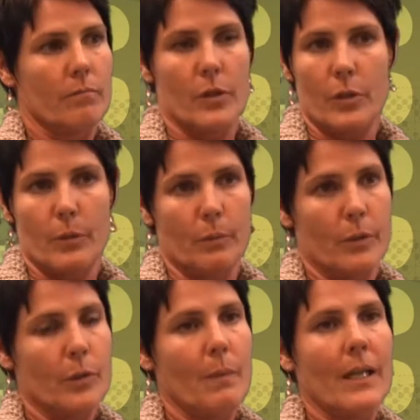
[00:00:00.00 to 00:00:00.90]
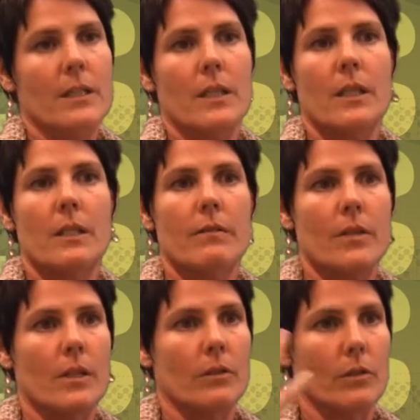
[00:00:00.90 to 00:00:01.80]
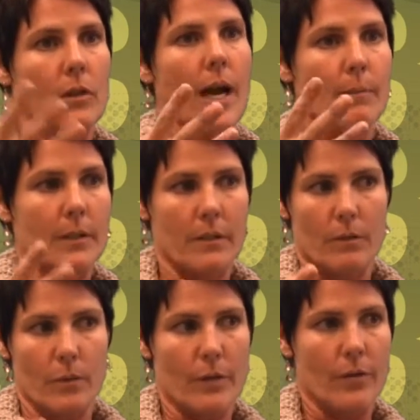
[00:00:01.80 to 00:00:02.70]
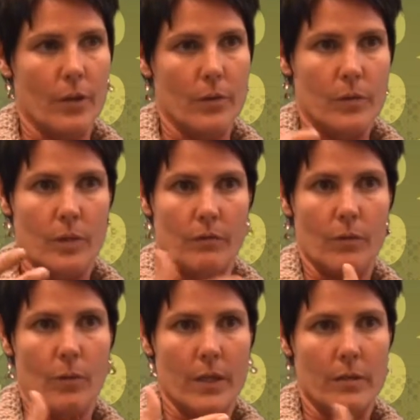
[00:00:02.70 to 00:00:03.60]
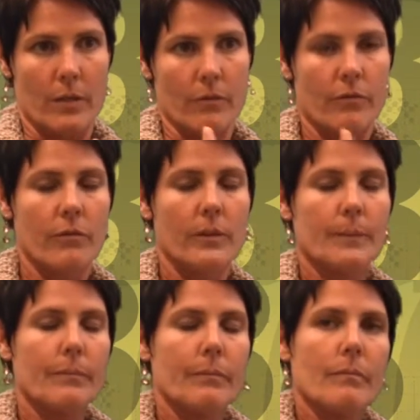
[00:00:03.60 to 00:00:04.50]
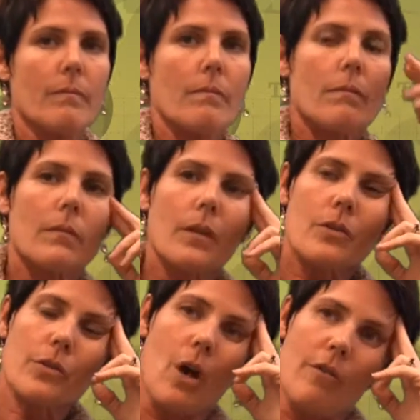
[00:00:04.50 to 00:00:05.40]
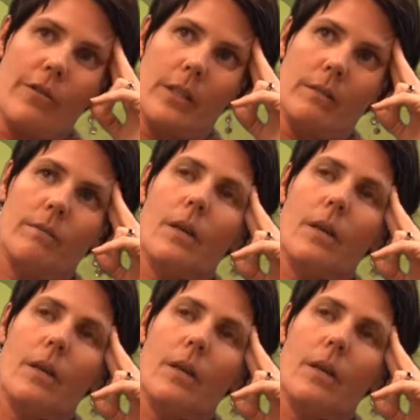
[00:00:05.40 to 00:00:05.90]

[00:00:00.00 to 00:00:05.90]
multiple perspectives and grappling with those different ways of solving.